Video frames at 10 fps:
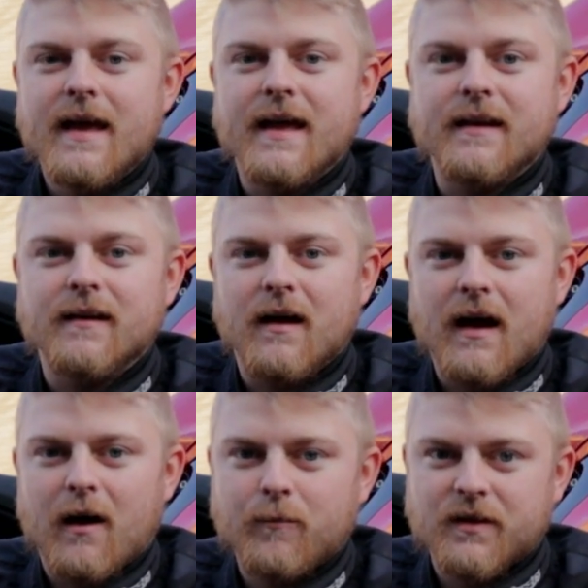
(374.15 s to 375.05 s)
and
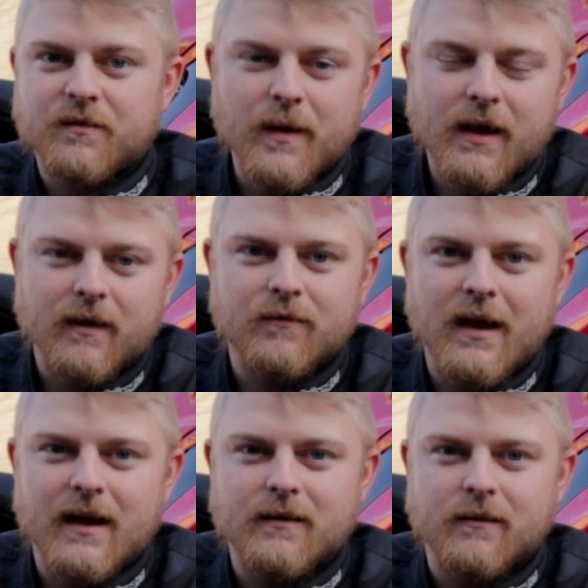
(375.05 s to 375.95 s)
I'll be speaking of
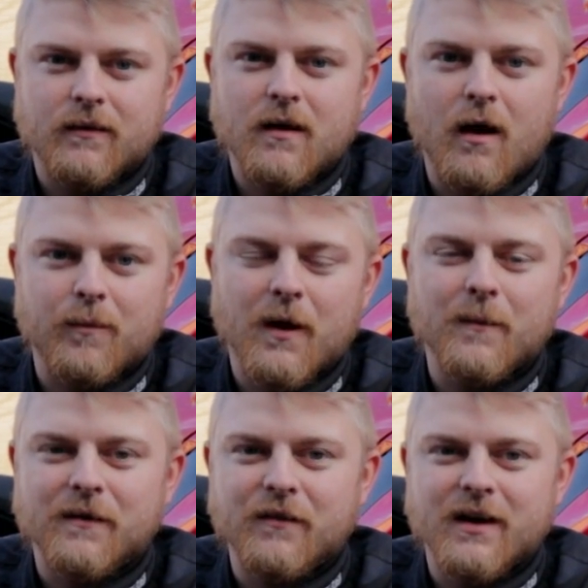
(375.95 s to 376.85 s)
that in an
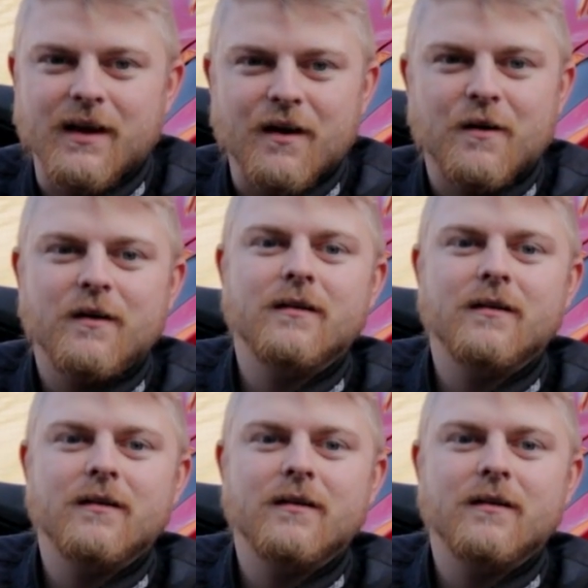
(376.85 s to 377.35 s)
upcoming video.